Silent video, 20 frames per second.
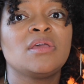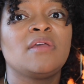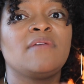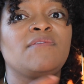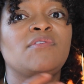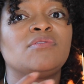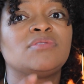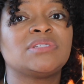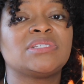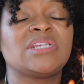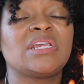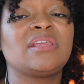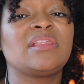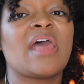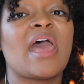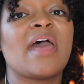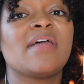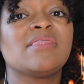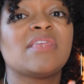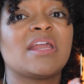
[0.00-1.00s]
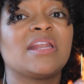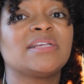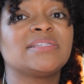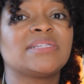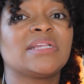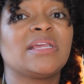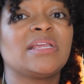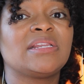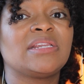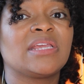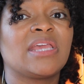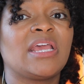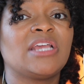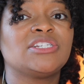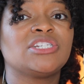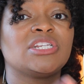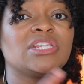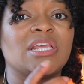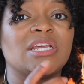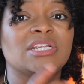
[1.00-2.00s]
If you see that, that is an
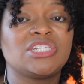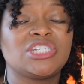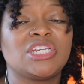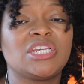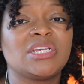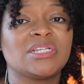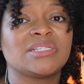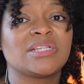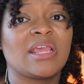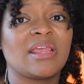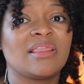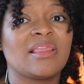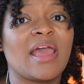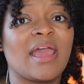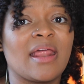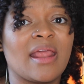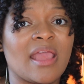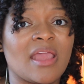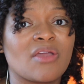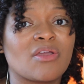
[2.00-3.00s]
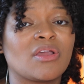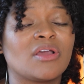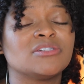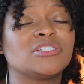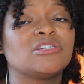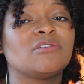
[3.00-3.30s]
indication that she is in that area.